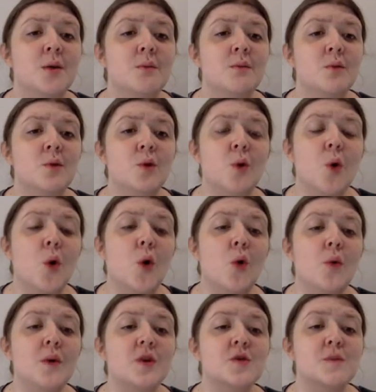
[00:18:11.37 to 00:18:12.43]
law
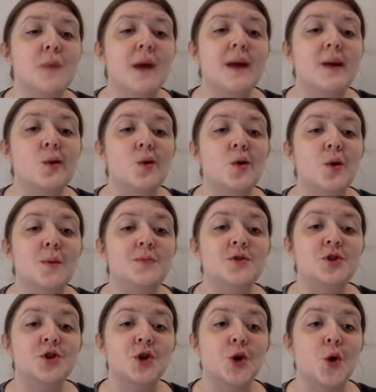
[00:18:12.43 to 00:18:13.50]
which might look
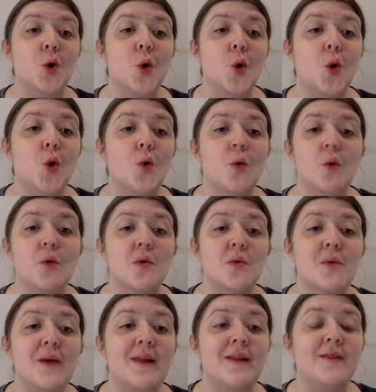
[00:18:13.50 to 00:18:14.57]
obscure or
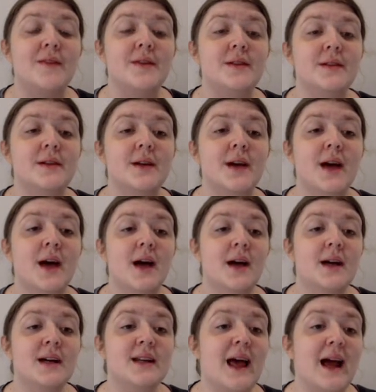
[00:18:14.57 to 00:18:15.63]
irrelevant
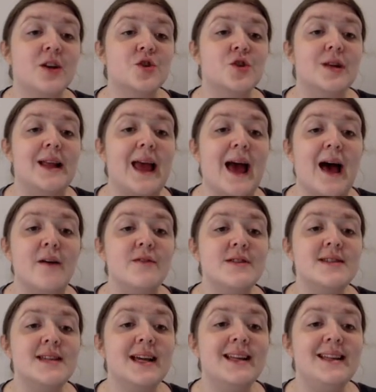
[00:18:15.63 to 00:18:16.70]
can actually have a
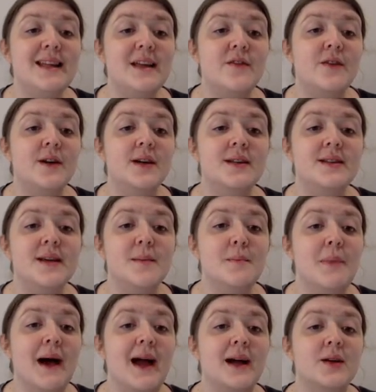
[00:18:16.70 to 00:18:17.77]
significant
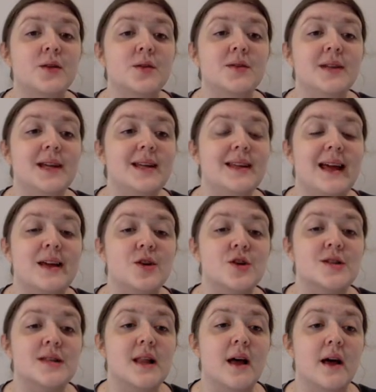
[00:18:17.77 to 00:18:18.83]
impact on teenagers'
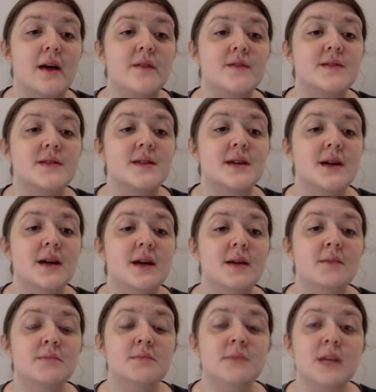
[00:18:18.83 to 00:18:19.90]
lives,
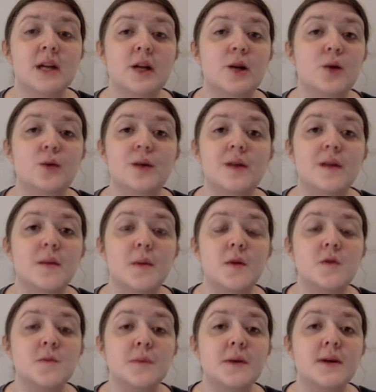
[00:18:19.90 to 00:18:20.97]
including the
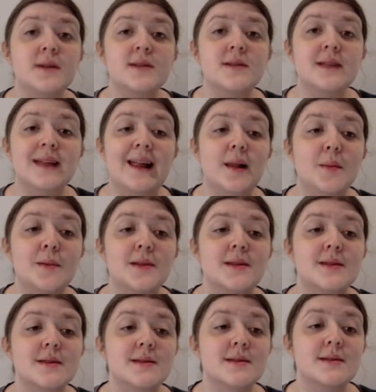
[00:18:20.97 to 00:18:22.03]
most personal
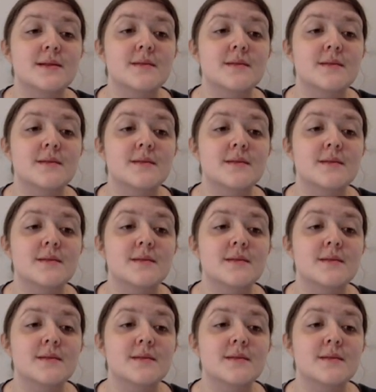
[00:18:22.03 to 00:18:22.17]
elements.